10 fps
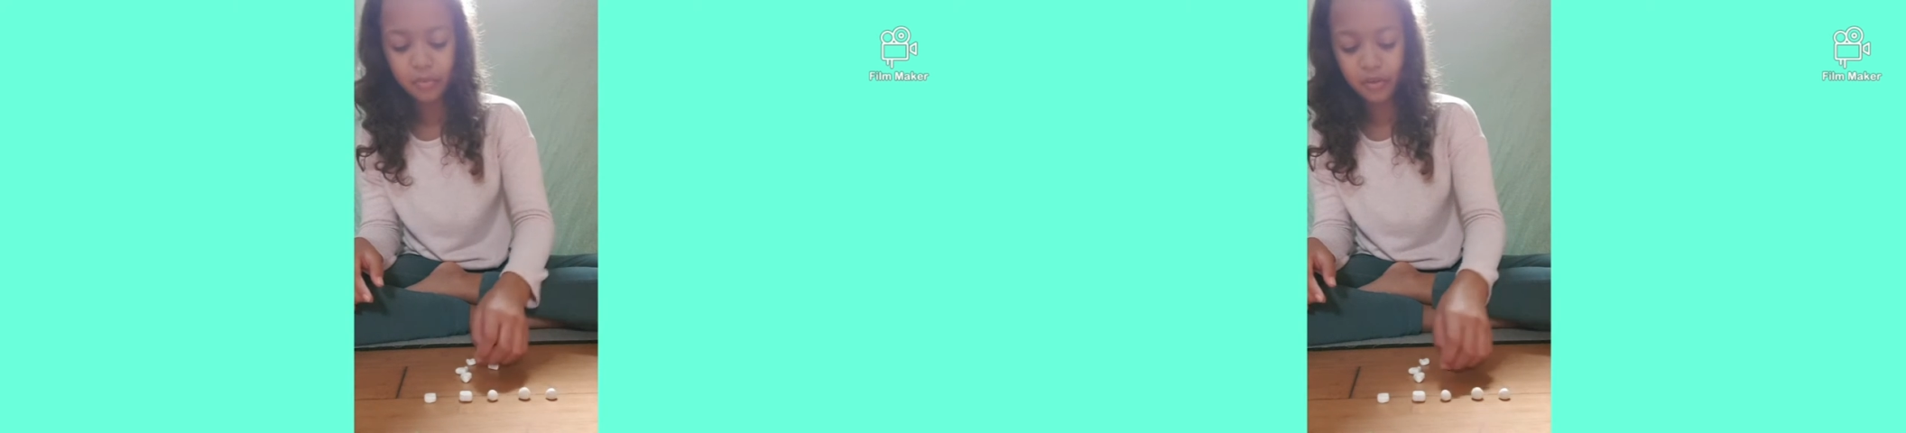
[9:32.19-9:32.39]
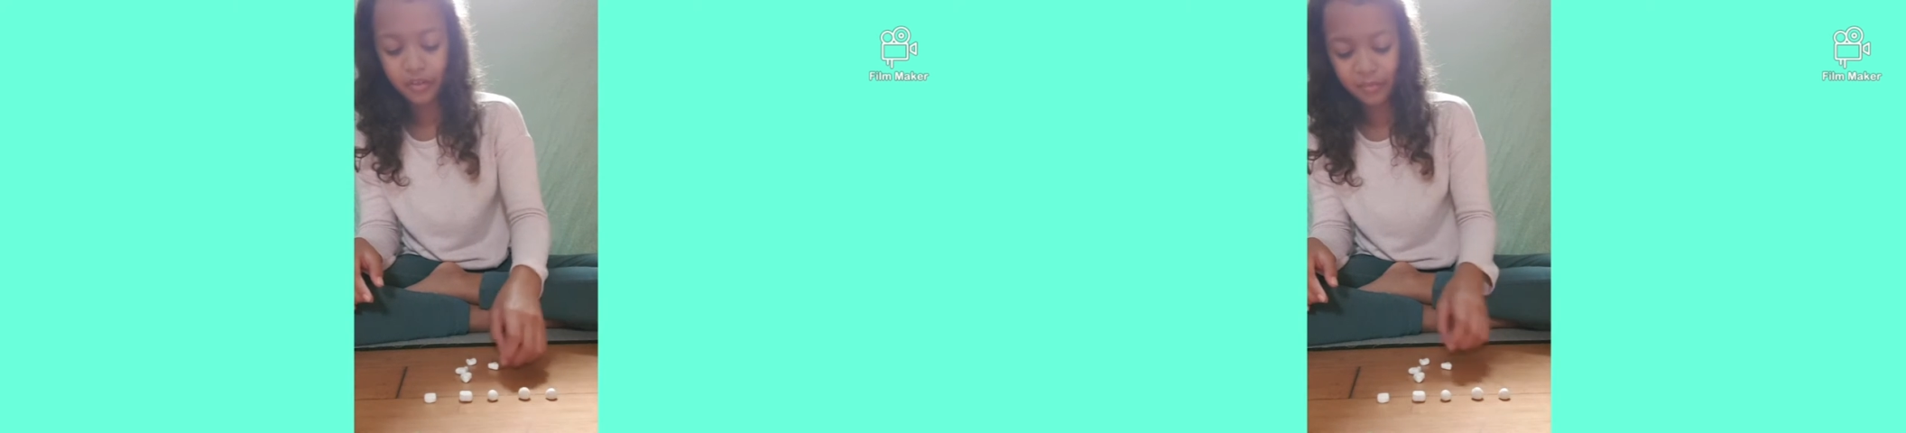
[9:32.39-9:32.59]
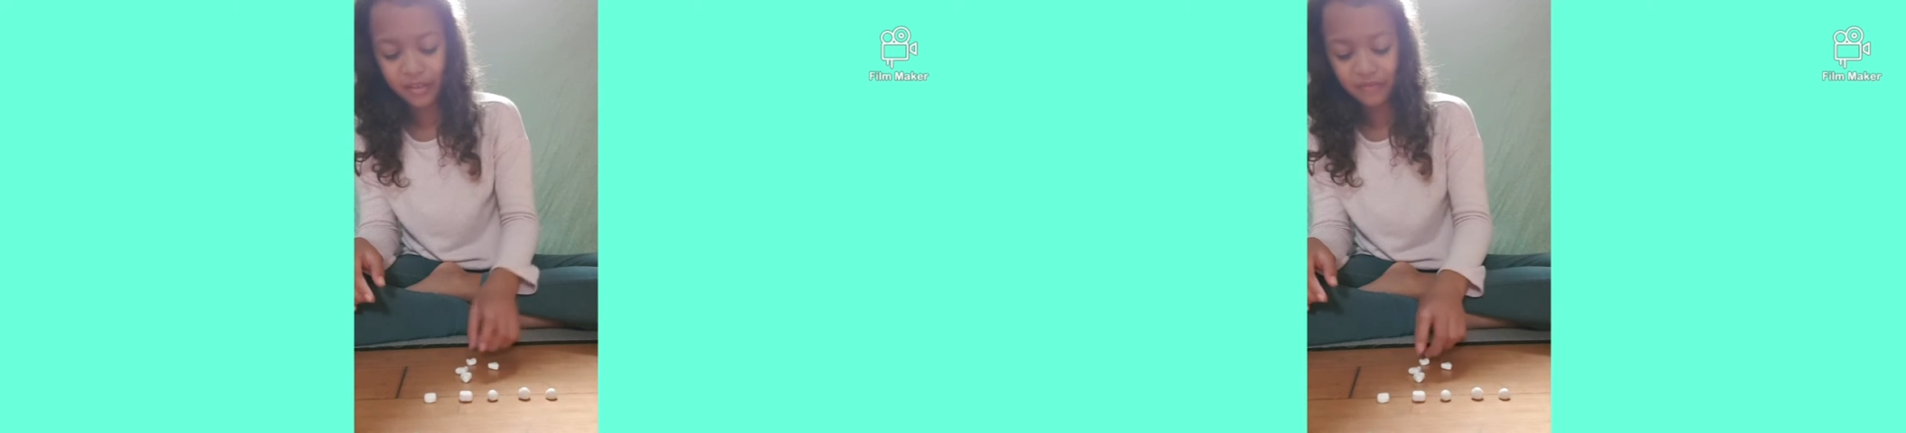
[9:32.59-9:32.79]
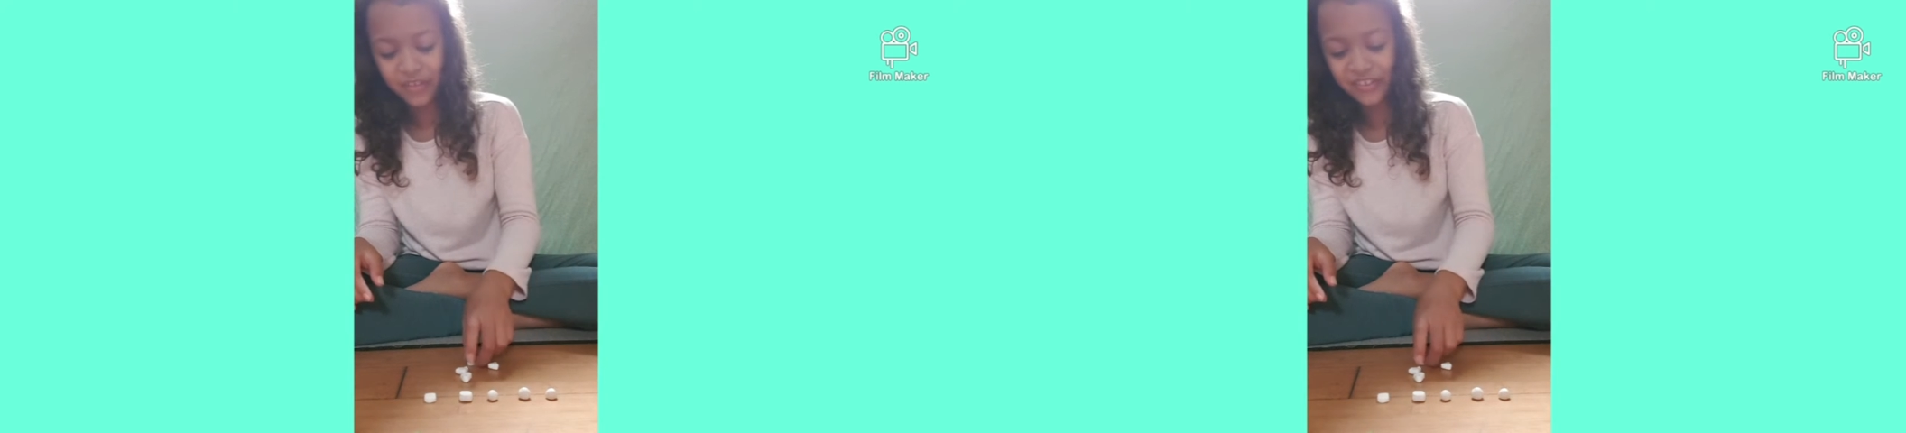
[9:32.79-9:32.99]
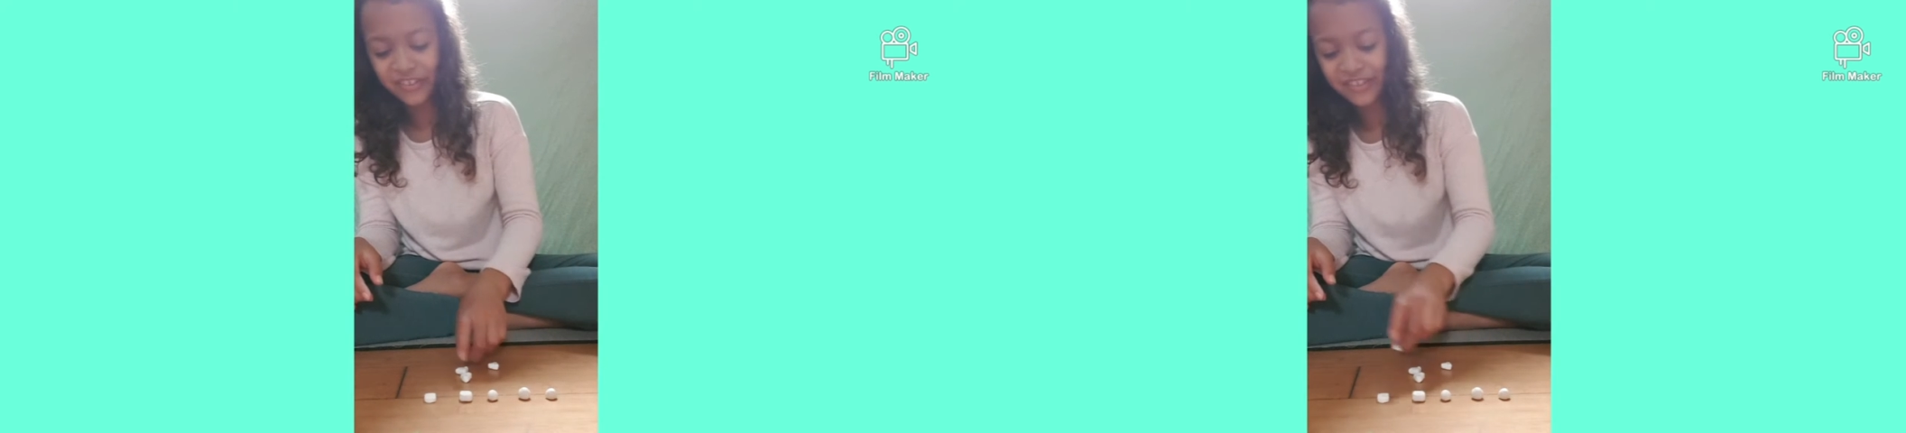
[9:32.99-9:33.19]
burning my
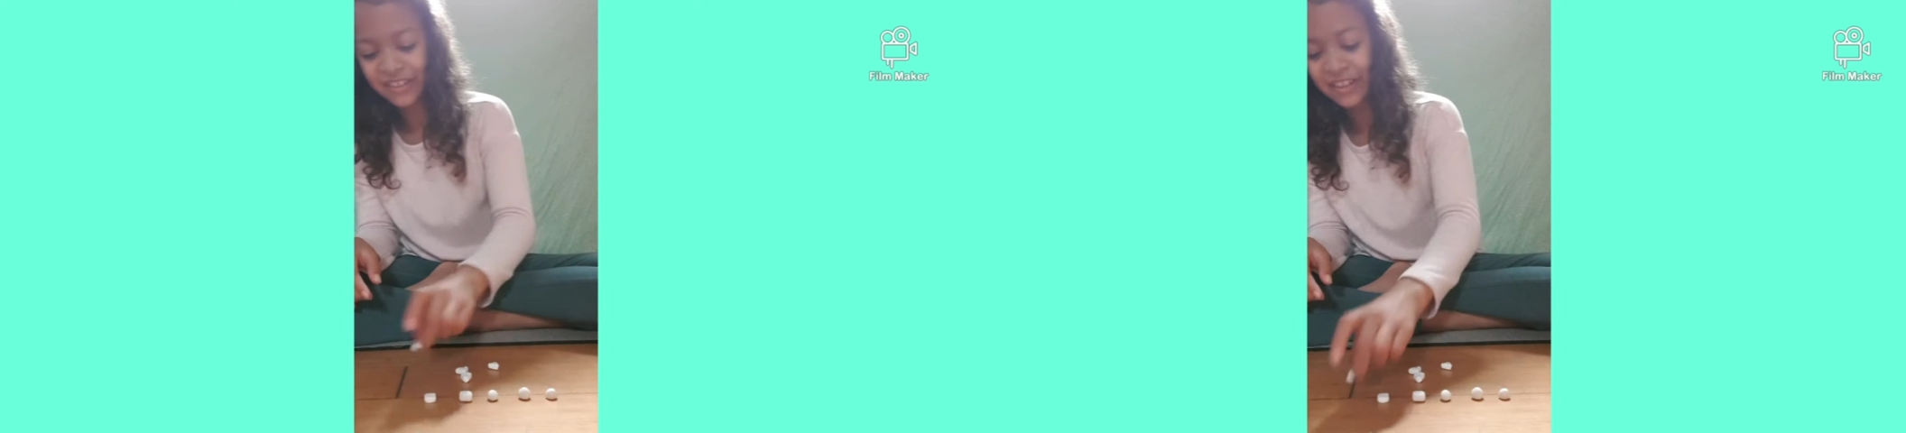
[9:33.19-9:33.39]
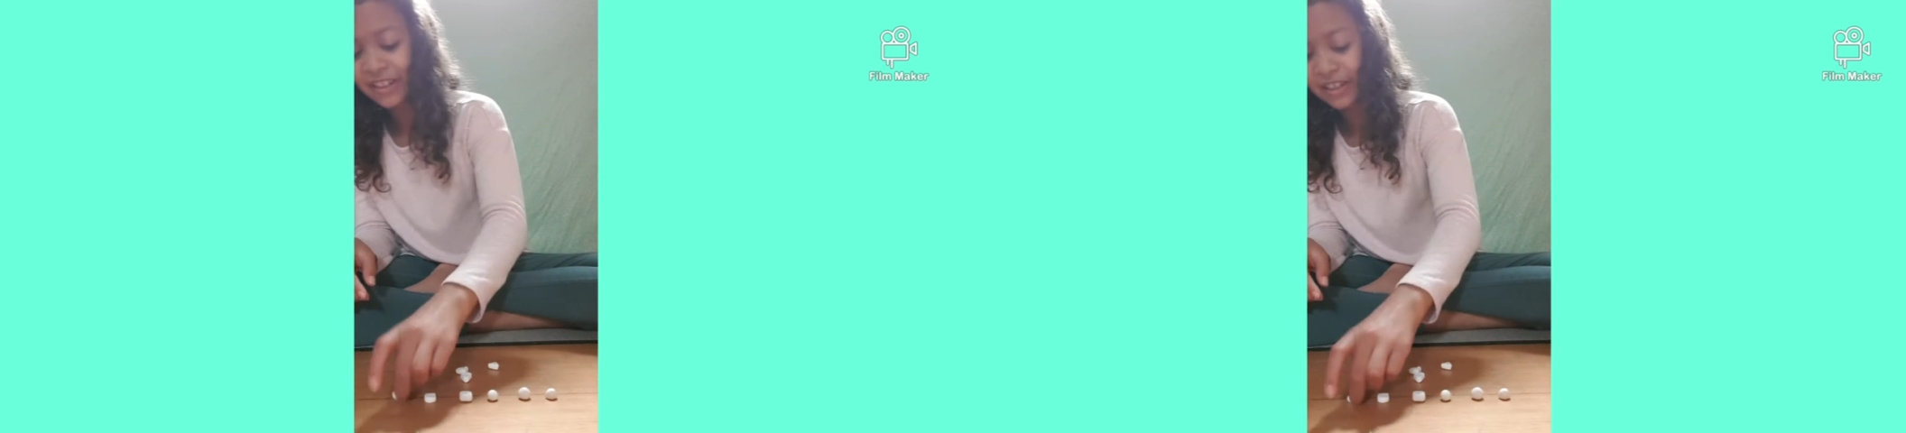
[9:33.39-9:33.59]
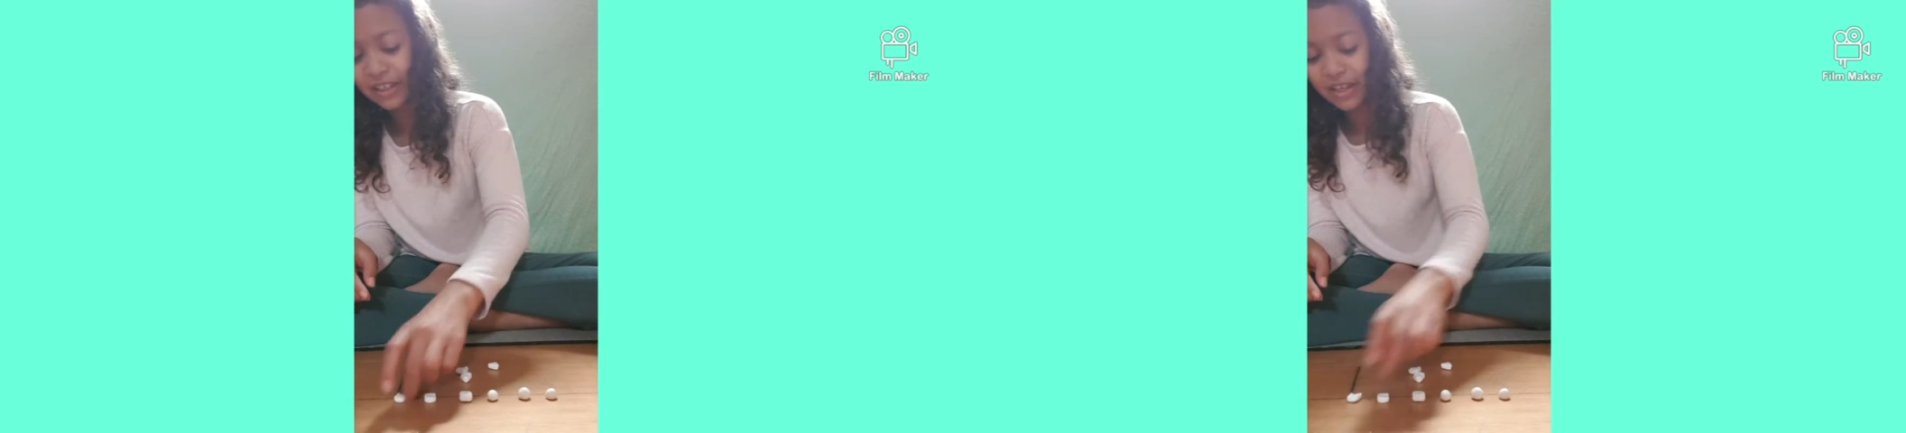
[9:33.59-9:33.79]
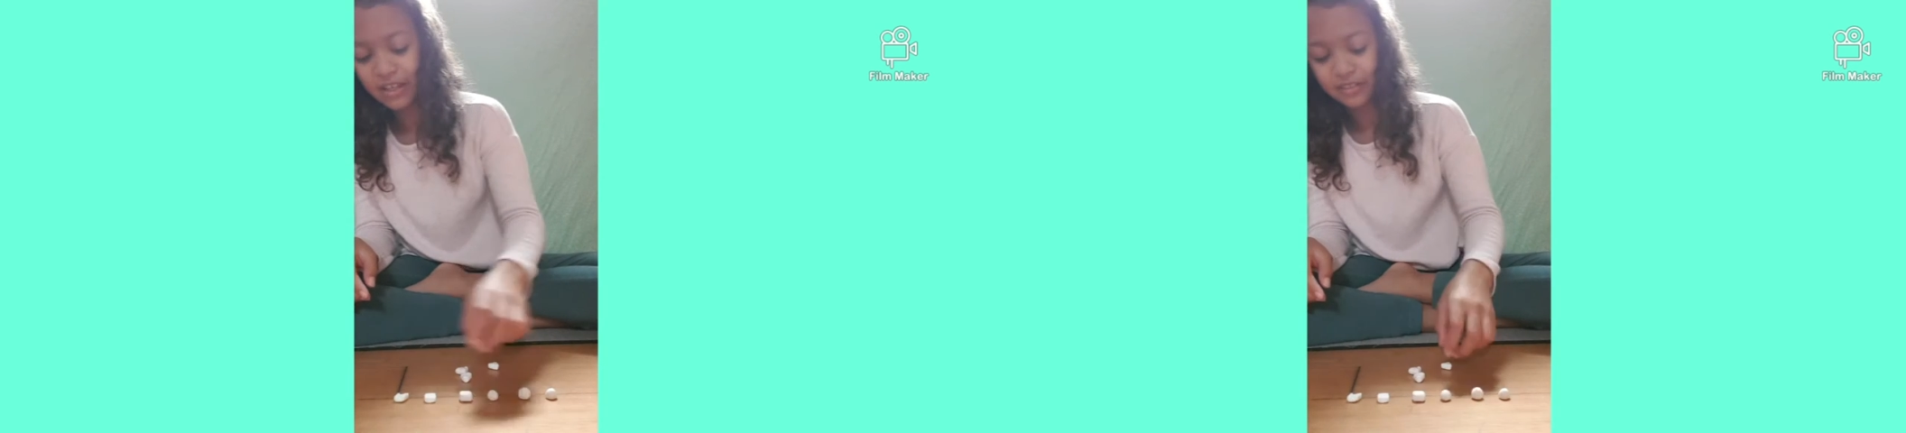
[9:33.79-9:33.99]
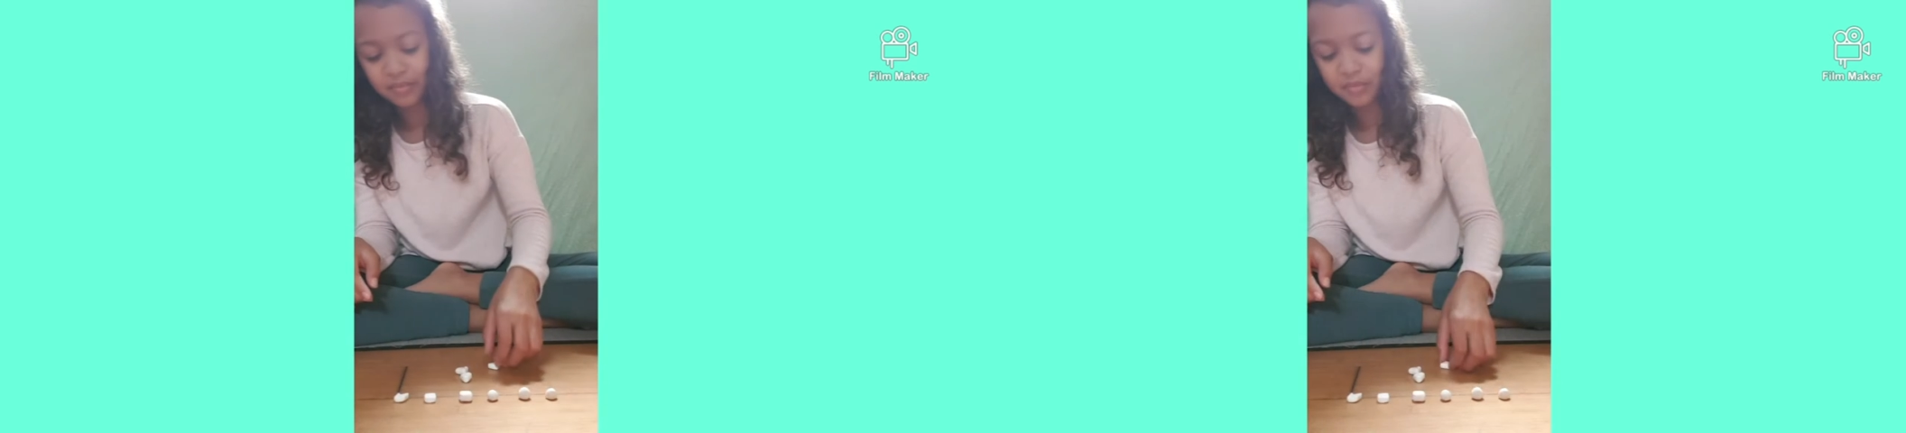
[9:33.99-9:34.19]
fingers
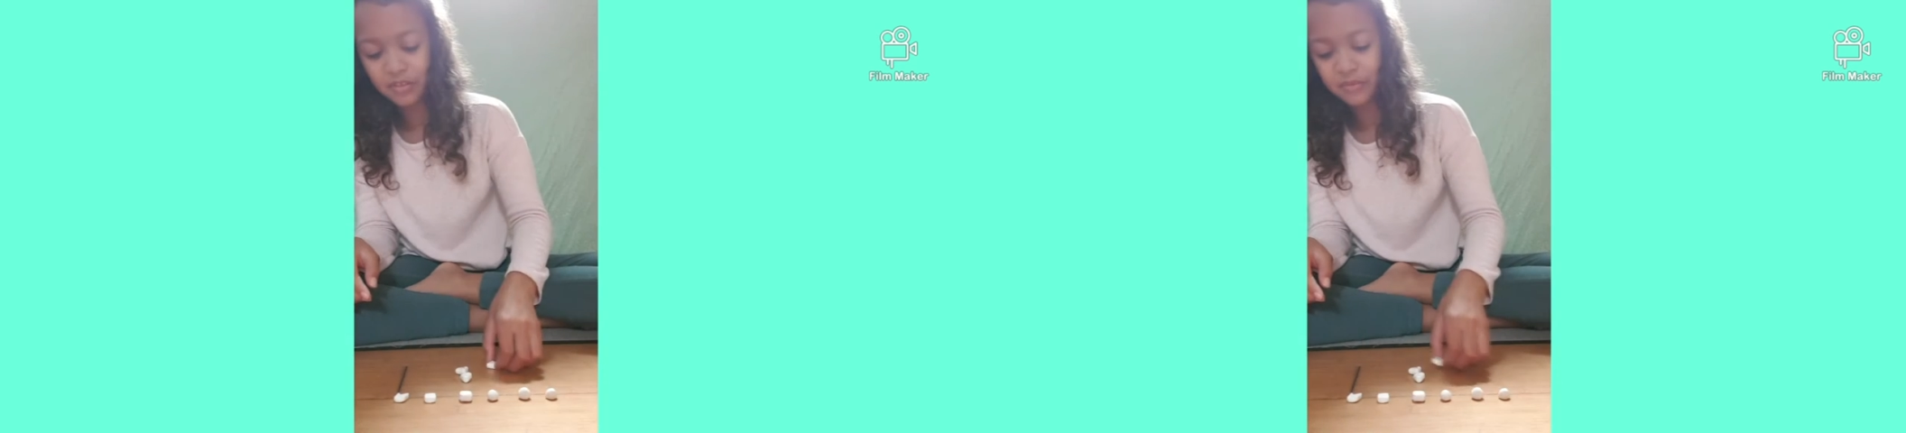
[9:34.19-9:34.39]
as I'm